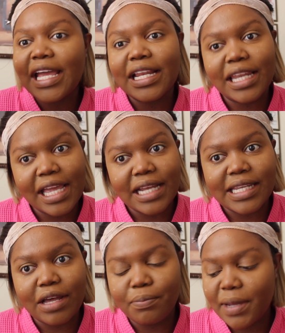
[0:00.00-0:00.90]
in laying
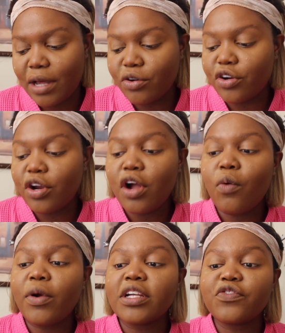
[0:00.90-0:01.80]
down powder.
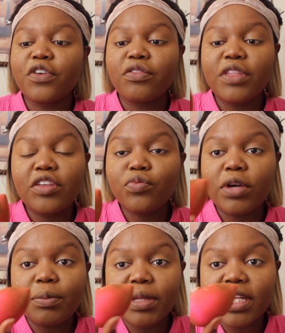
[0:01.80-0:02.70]
Whereas for this
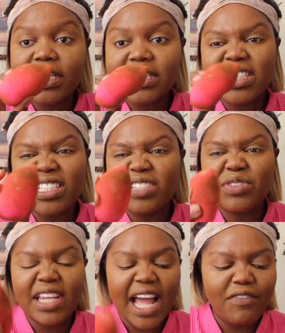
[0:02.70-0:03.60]
one, because this doesn't
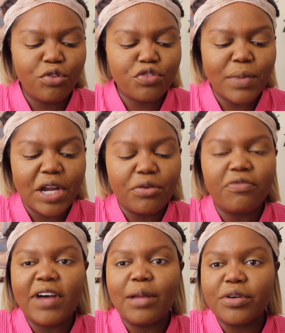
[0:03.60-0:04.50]
really have those
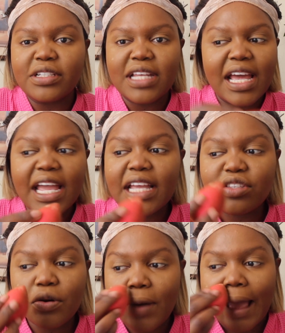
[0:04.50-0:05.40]
microfibers, it's
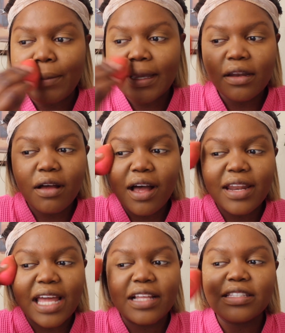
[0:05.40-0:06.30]
grabbing it
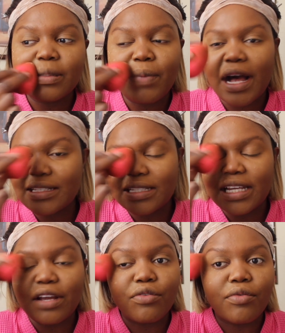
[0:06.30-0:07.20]
on and it's
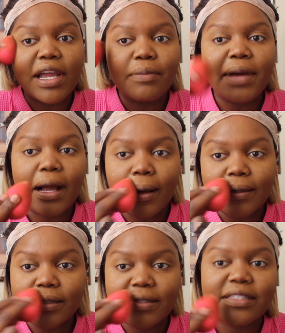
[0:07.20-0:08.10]
depositing it right back
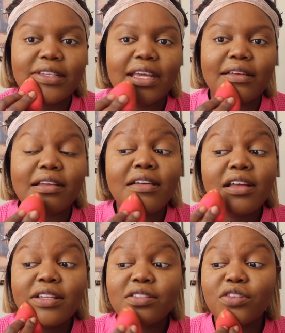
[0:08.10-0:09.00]
onto the skin.
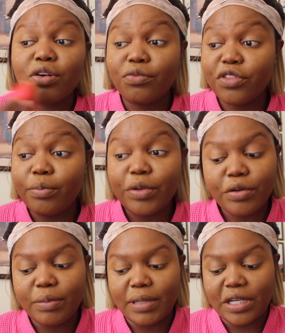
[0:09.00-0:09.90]
So the
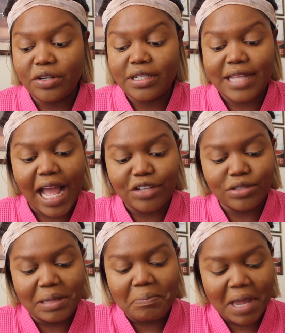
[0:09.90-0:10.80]
Beauty Blender is
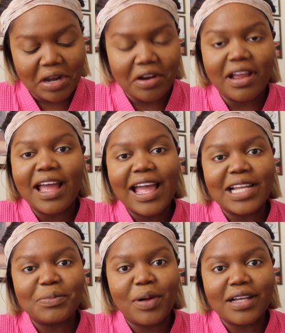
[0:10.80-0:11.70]
actually better
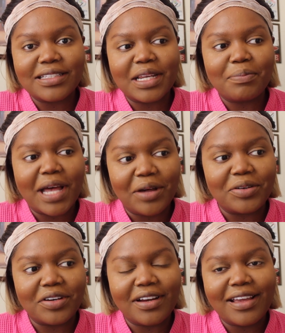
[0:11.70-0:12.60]
at depositing
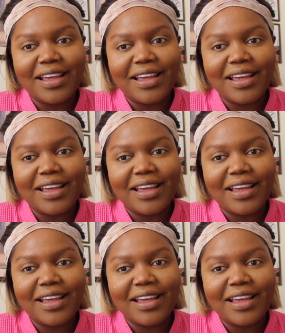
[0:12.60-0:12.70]
powder